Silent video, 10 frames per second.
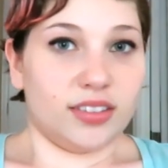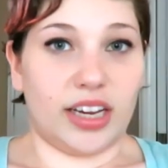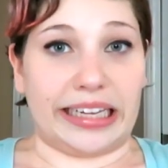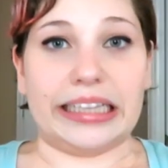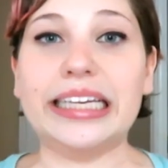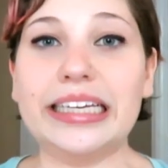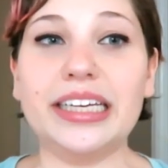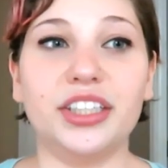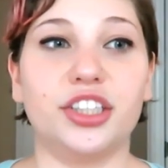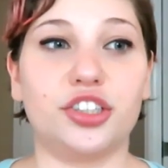and
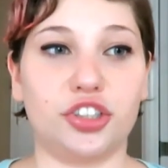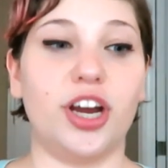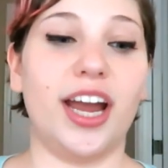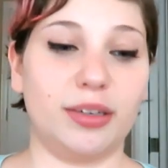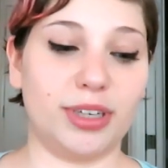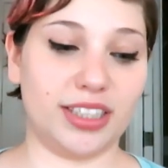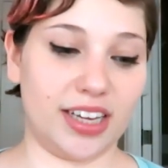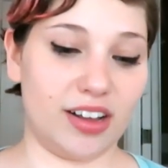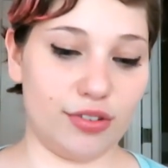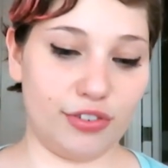cleaning to distract
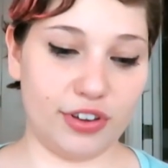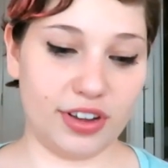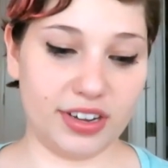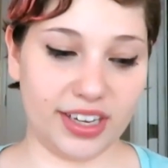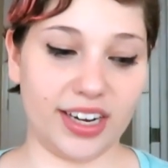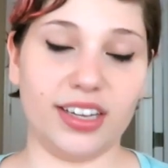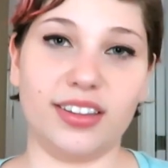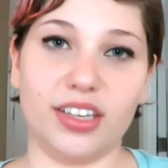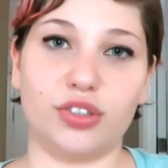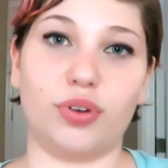myself,
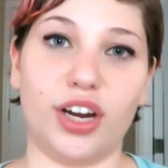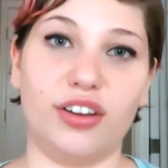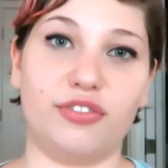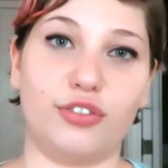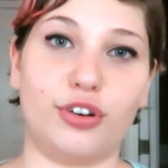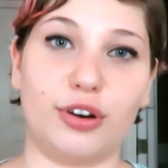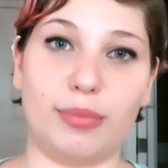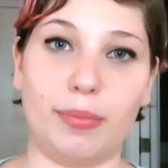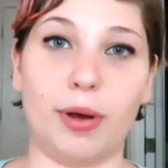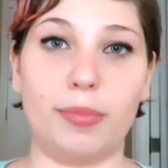getting things ready for
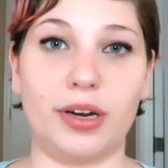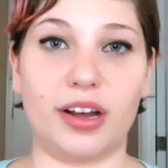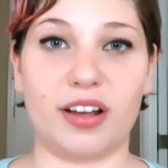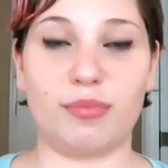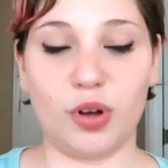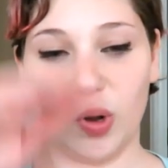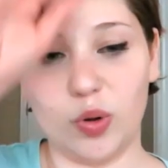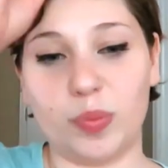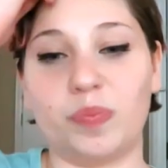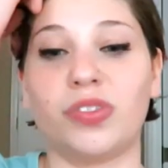my puppy to come
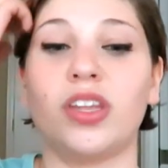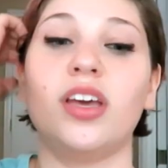home.